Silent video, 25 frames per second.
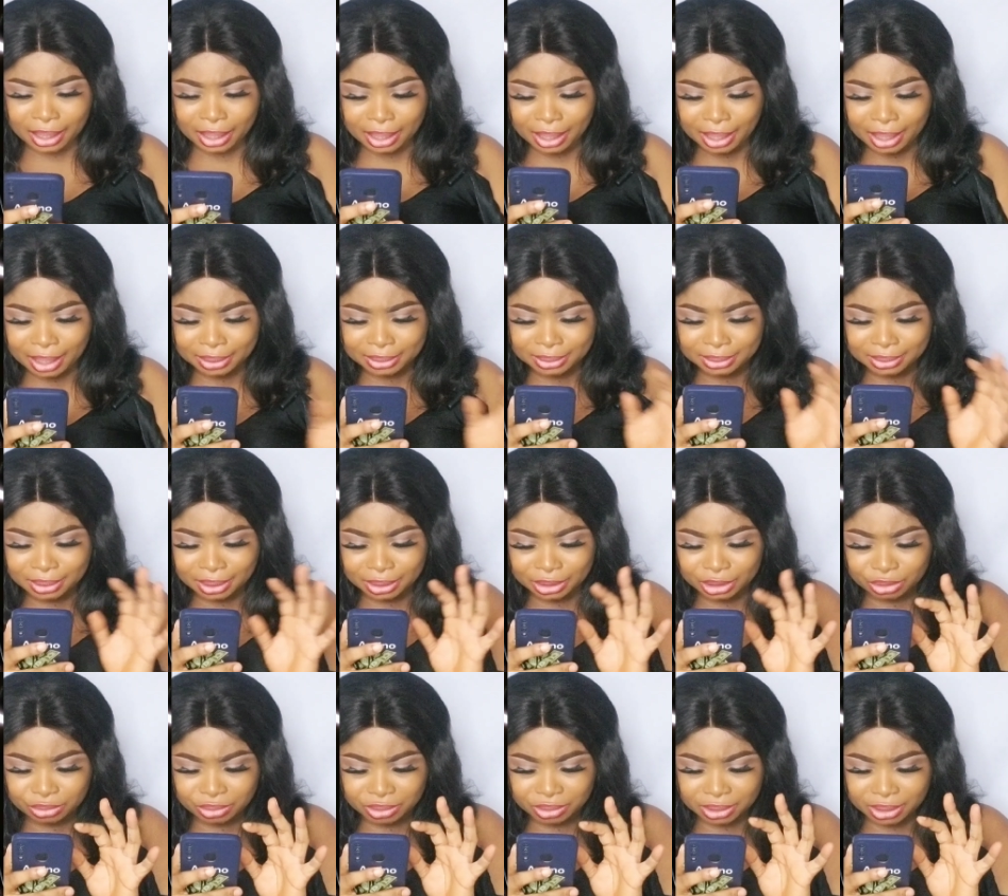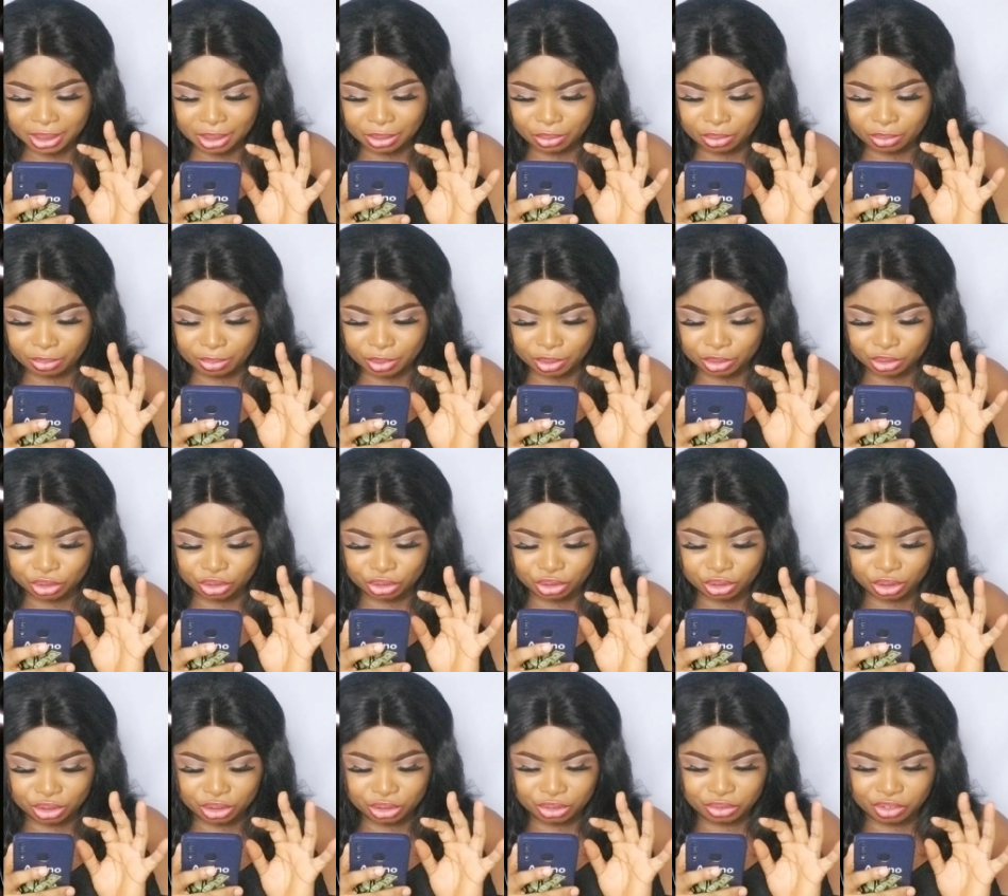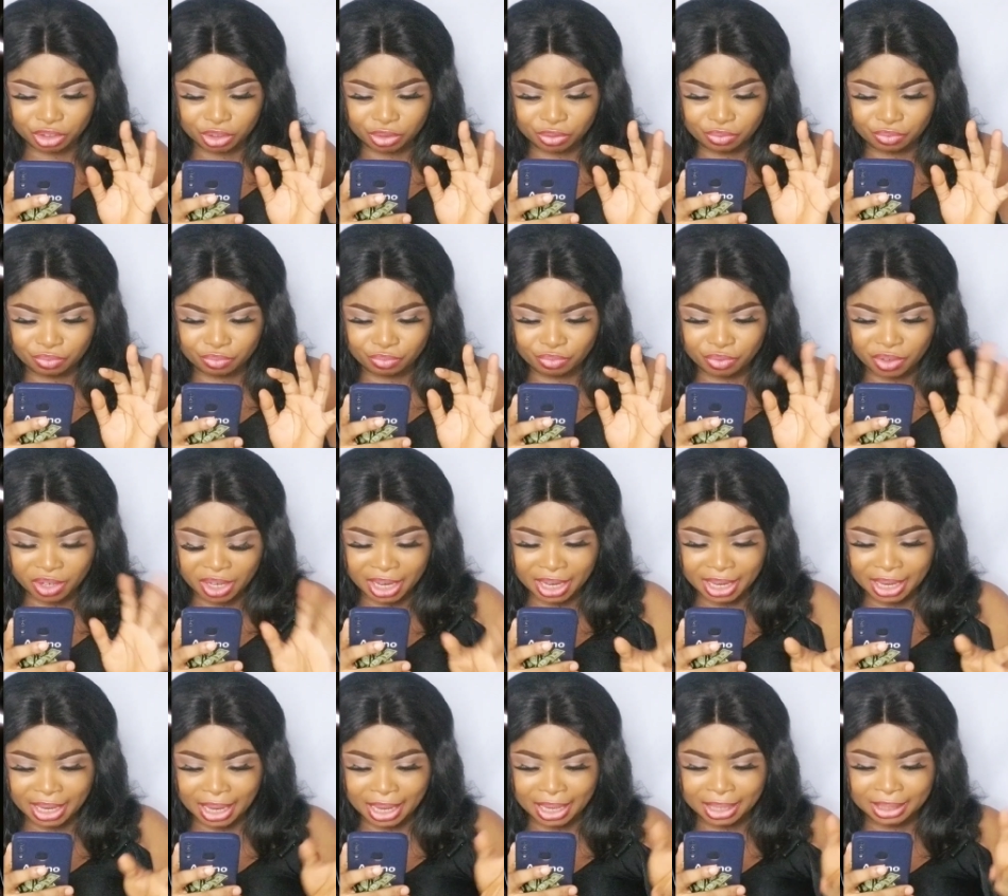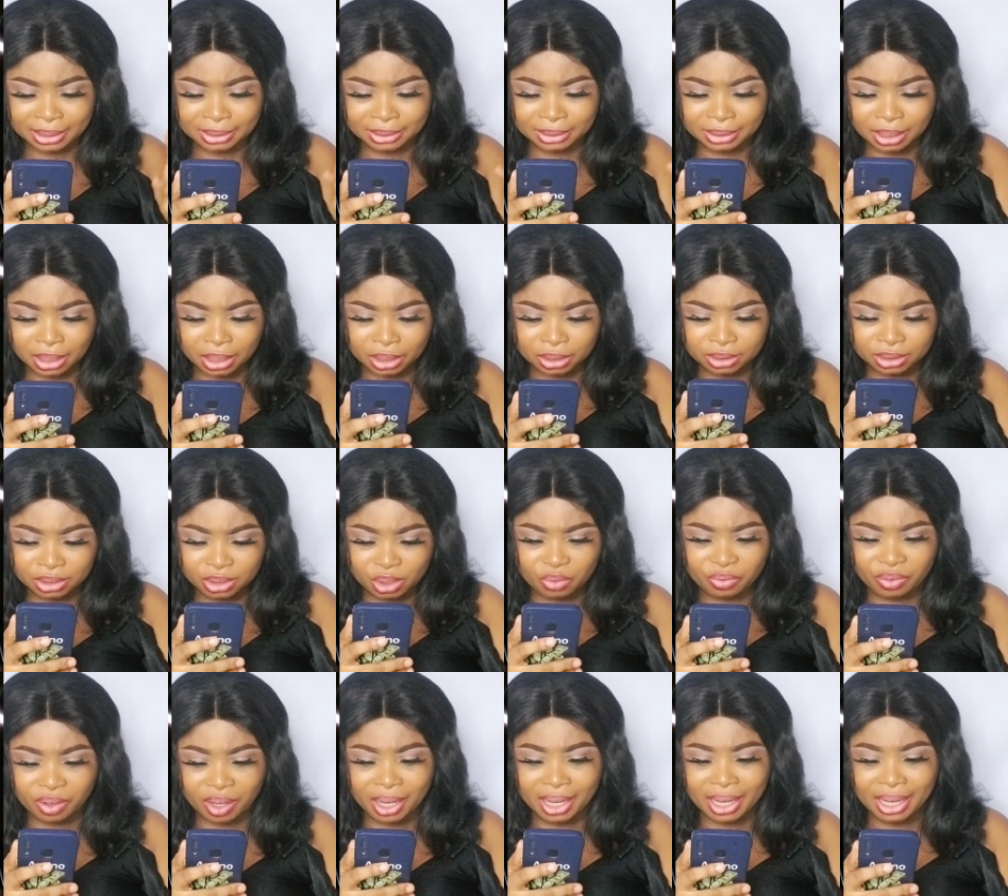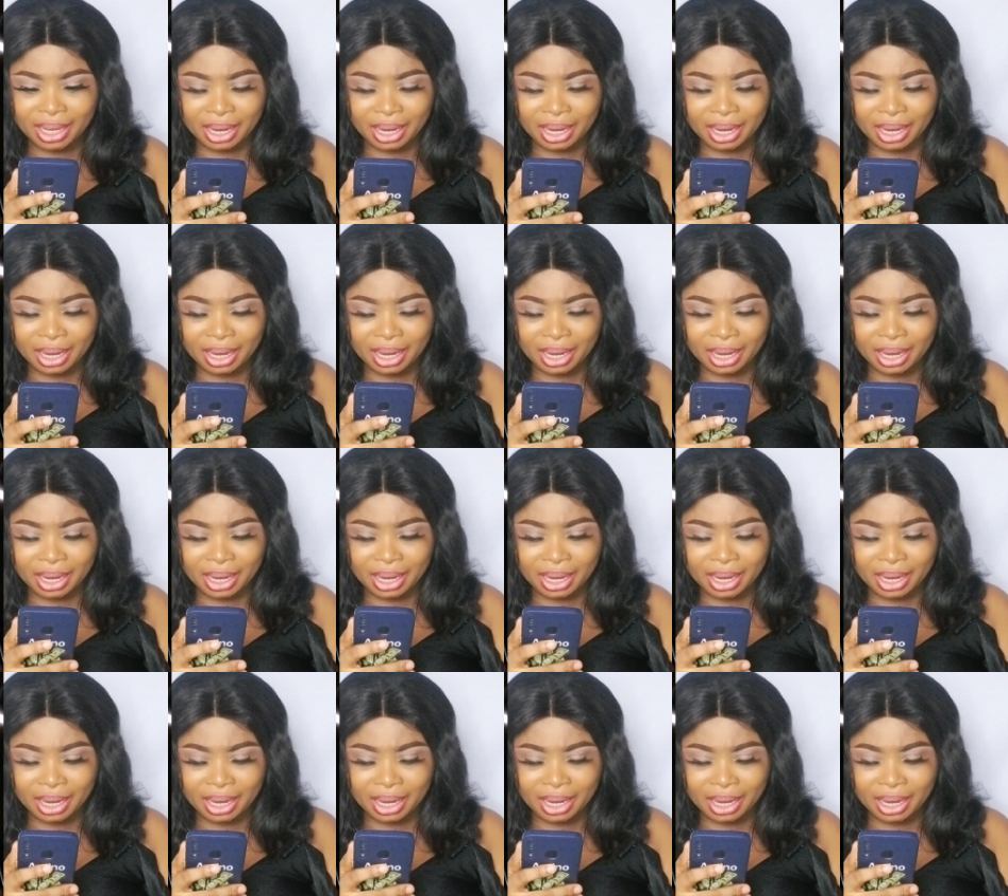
Her accessories are not much, just a ring and a silver